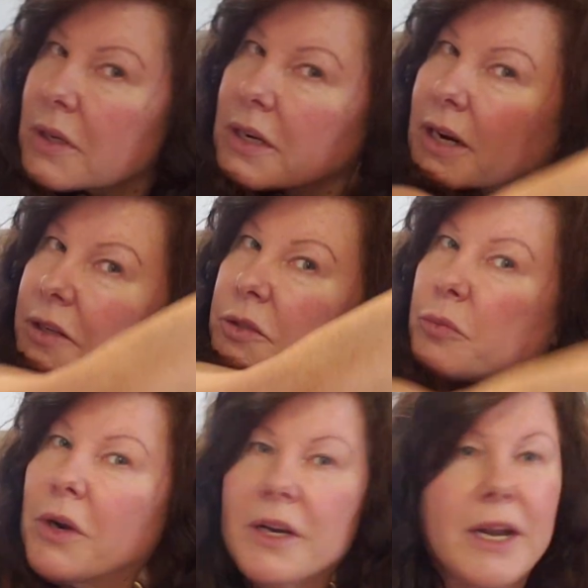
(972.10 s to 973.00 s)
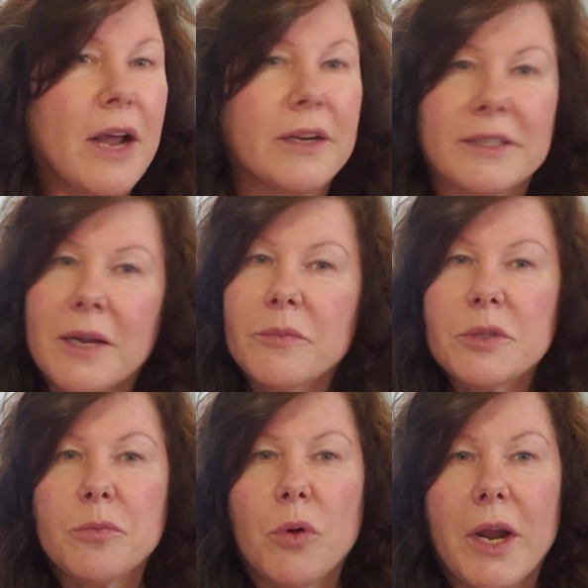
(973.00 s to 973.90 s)
and I spread it out as I'm
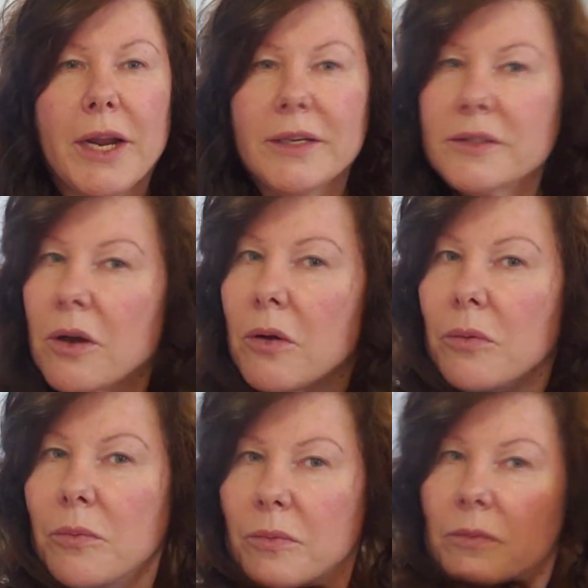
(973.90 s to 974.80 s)
spraying. So